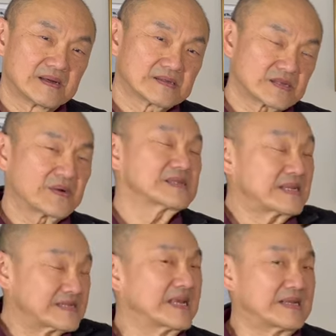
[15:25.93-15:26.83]
So as I
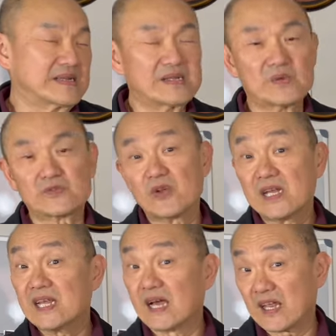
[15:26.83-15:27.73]
said, it was
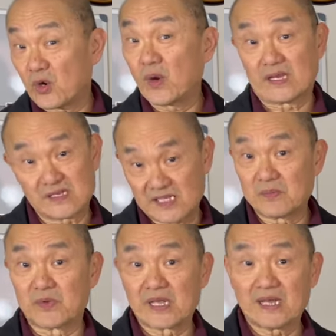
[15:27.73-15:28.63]
really a quick
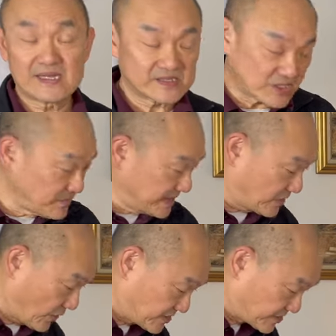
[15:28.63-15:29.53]
summary. I had so many
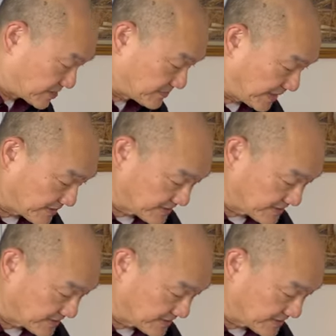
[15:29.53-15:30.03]
questions about